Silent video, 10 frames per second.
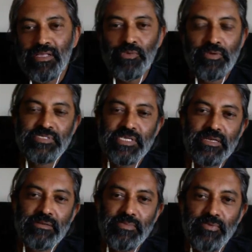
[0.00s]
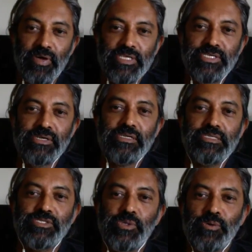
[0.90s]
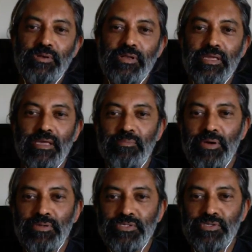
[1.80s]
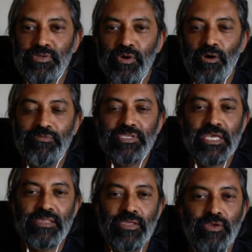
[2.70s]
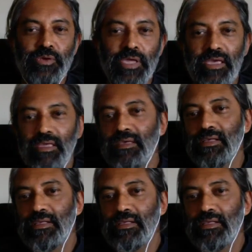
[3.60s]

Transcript: We've seen Russia is shortly about to overtake the UK